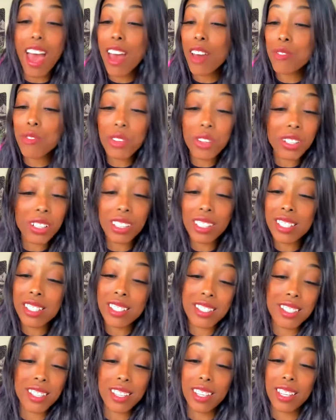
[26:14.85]

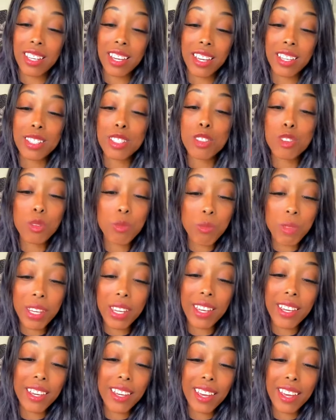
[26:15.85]
effortlessly to
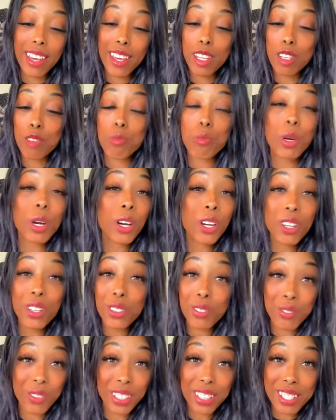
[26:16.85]
me in
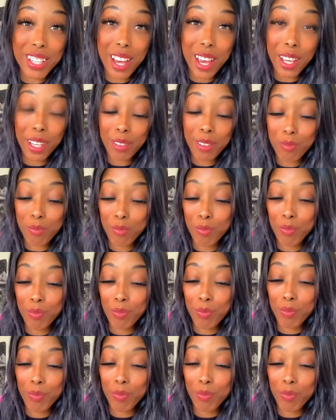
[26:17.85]
perfect time.